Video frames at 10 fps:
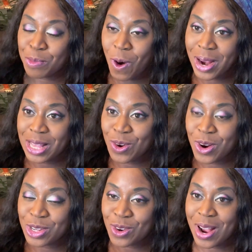parking the
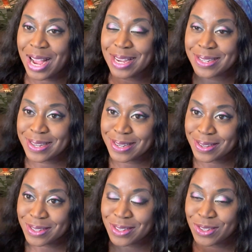Orange Garage,
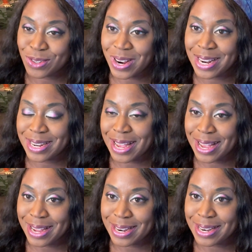straight
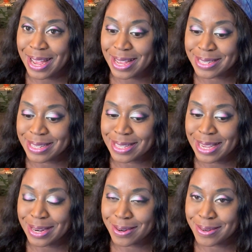down
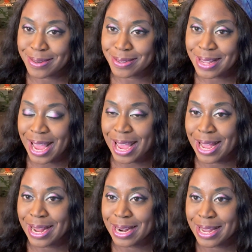escalators,
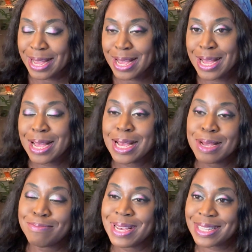and
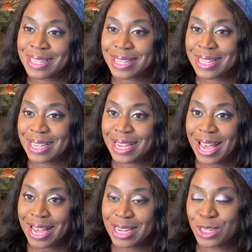basically
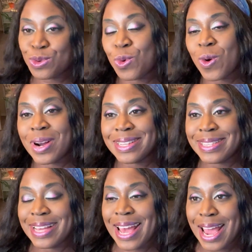head
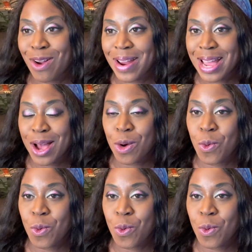towards the area